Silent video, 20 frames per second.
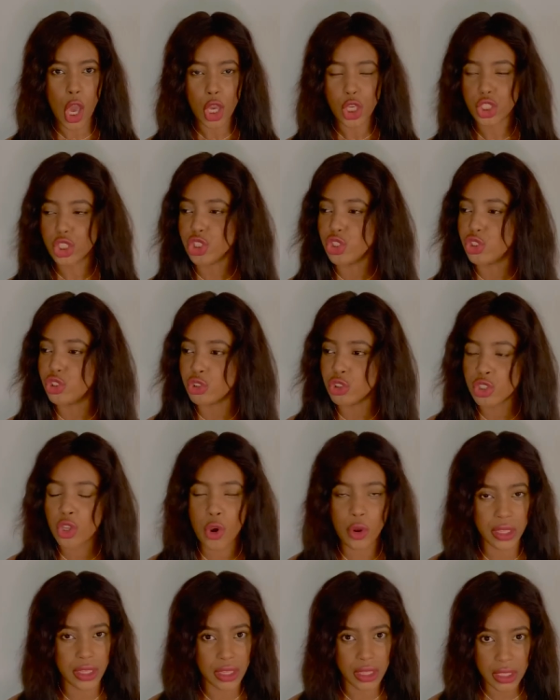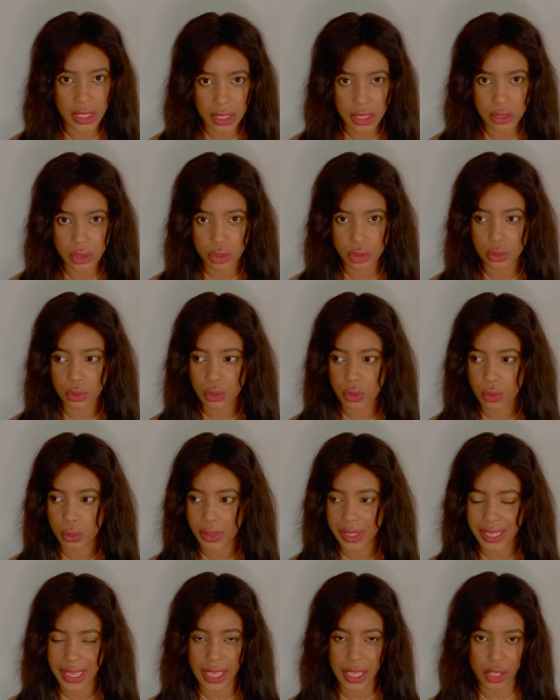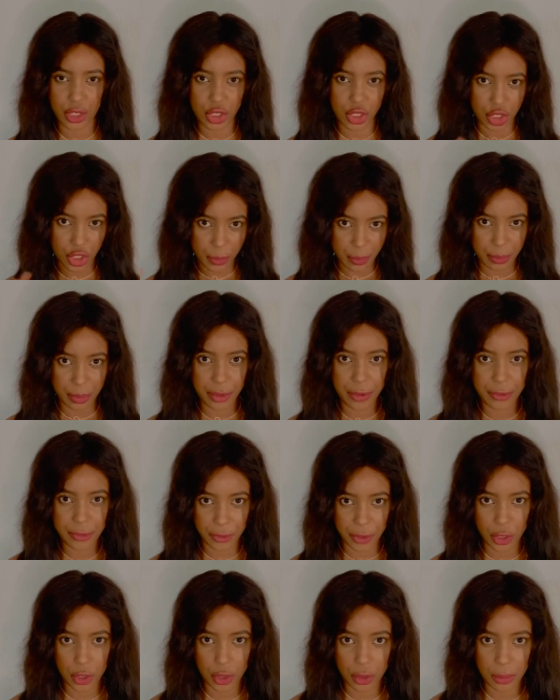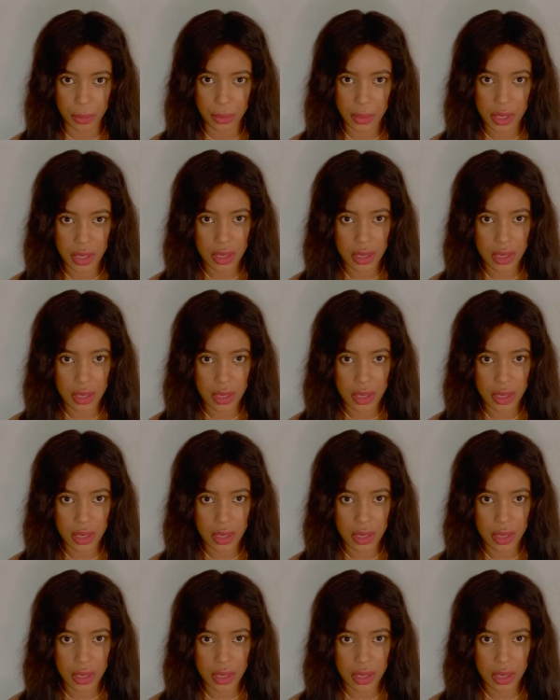You do not need to go get a cheap perfume,